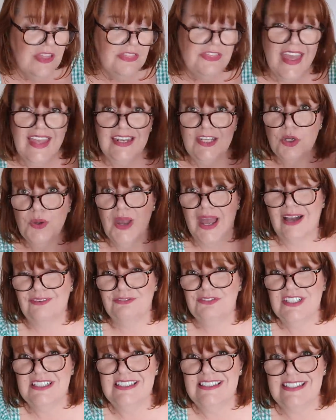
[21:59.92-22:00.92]
Then you
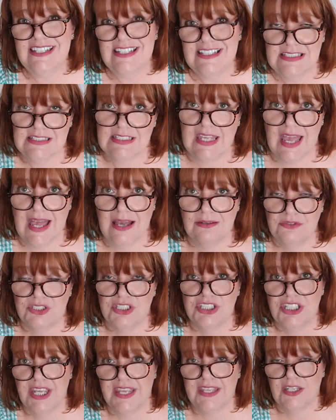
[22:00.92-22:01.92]
have your
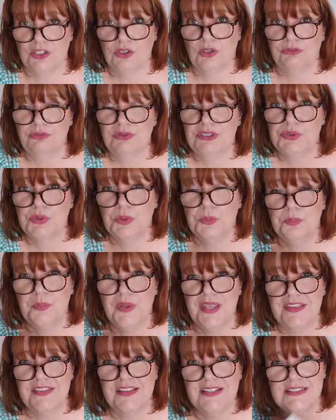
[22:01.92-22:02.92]
discount taken off, which will
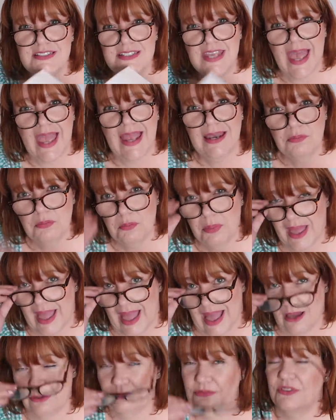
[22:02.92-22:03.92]
be the
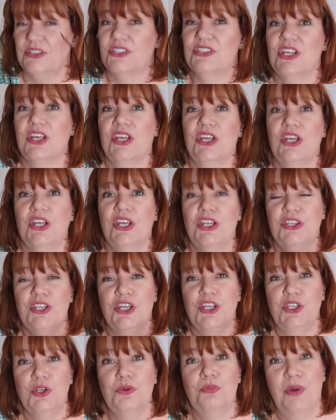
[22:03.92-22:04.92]
£10
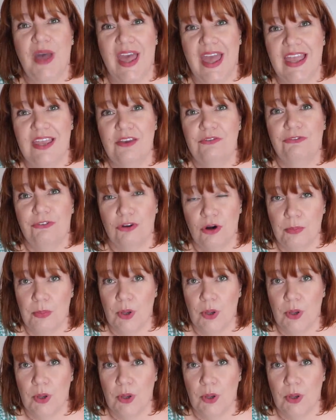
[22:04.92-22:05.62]
that you pay for a